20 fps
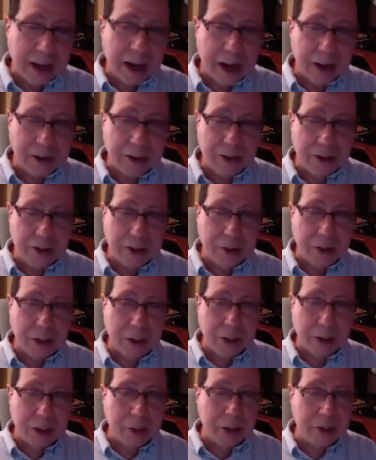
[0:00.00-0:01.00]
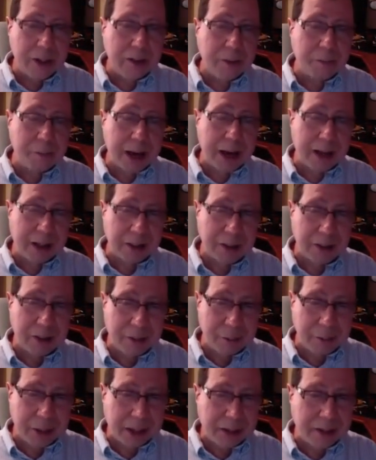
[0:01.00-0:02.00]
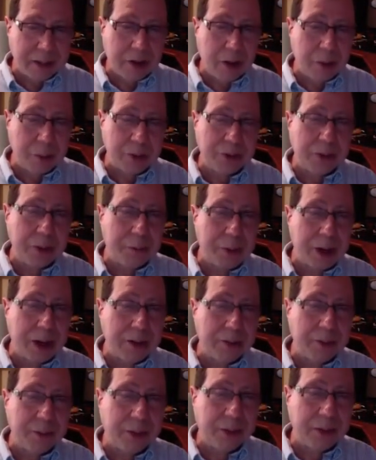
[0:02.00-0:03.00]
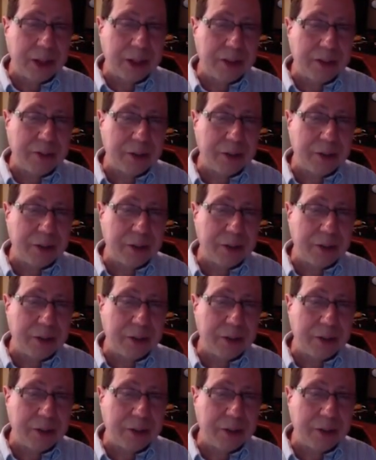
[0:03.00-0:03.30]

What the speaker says: How do you do it? Well, these packages make it almost impossible, right?